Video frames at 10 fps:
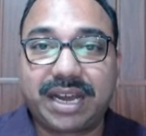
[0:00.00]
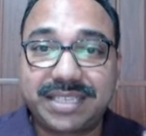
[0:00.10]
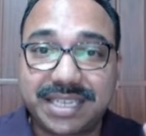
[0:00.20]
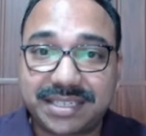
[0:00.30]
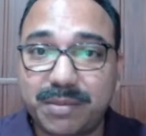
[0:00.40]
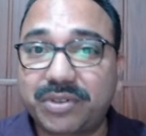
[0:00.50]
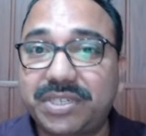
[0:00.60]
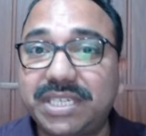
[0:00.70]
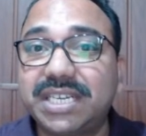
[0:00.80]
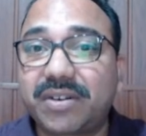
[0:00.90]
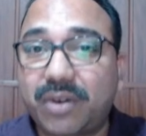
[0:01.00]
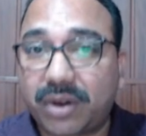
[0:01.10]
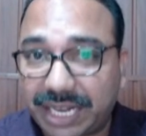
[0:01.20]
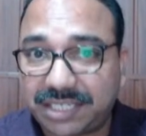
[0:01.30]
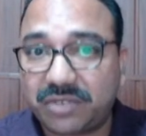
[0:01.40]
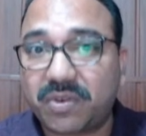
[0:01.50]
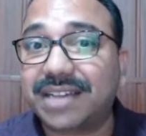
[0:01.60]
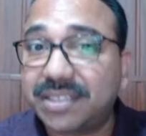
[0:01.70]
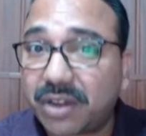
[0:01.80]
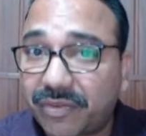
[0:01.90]
Rejection procedure or test
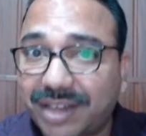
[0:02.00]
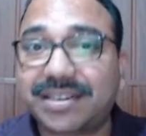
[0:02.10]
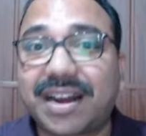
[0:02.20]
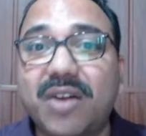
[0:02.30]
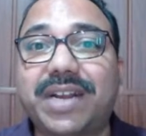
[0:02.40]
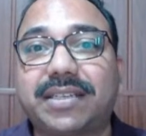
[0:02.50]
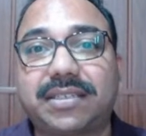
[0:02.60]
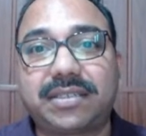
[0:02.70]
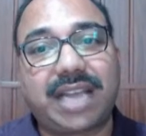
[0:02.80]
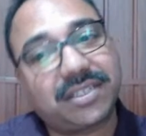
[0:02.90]
was your first round test.